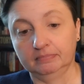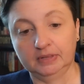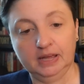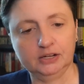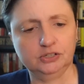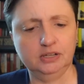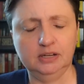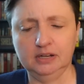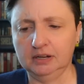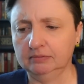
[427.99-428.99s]
I
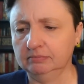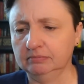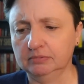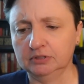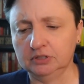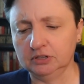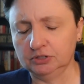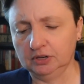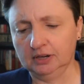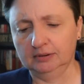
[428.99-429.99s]
actually uh,
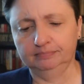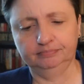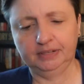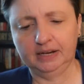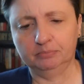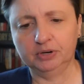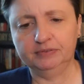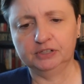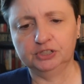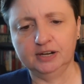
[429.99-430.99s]
um, had a brief
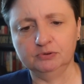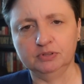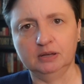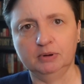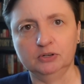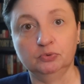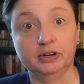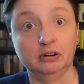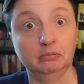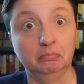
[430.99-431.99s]
exchange with him on
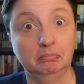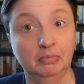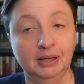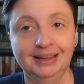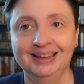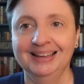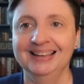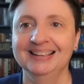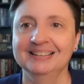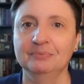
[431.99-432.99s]
Twitter
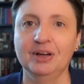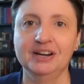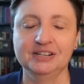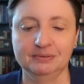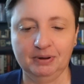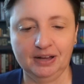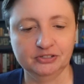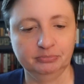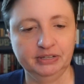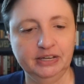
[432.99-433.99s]
wanted to
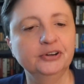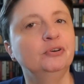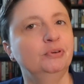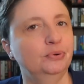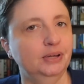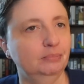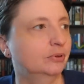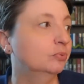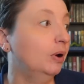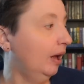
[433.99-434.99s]
possibly interview him
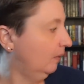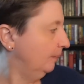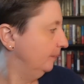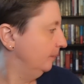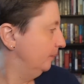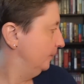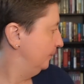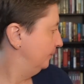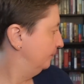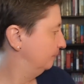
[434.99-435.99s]
as well.
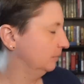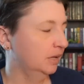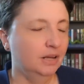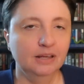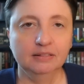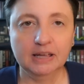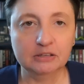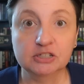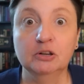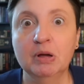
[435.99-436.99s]

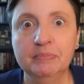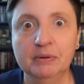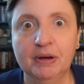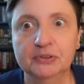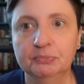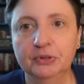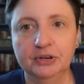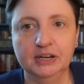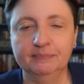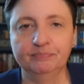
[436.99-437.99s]
That still might be a
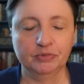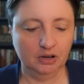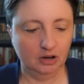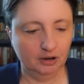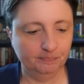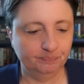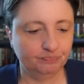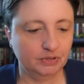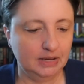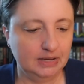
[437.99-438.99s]
possibility. Um,
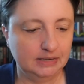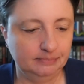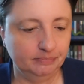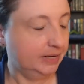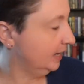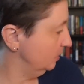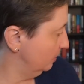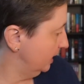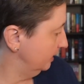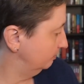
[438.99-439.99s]
but
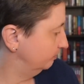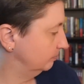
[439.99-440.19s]
anyway,